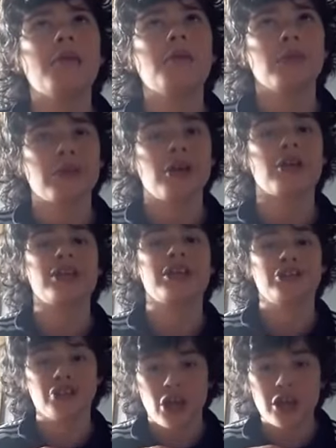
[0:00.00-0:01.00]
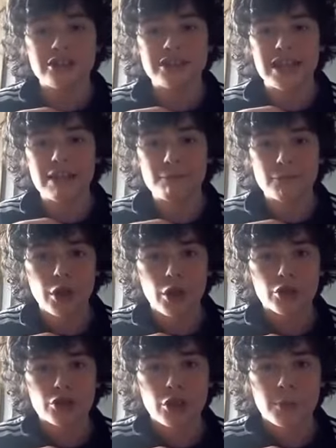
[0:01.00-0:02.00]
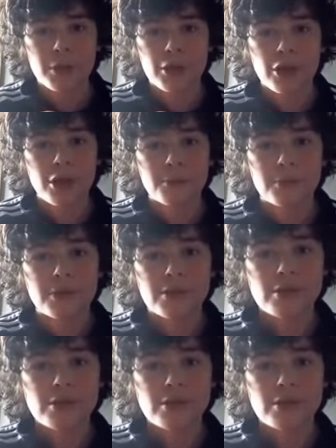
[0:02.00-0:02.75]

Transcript: We got the Gardaland vlog coming up.